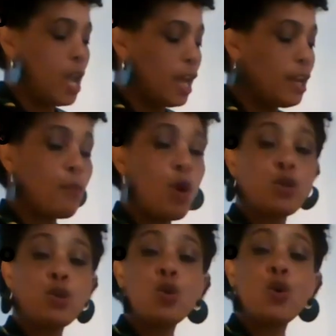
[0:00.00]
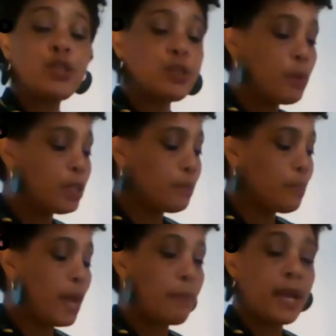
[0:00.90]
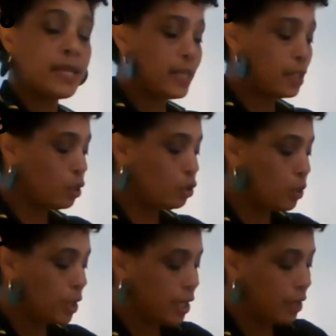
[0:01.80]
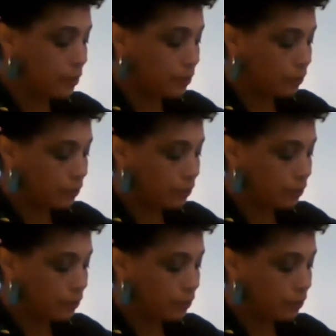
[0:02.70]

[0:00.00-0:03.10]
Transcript: And I'm also going to multiply by 600 here.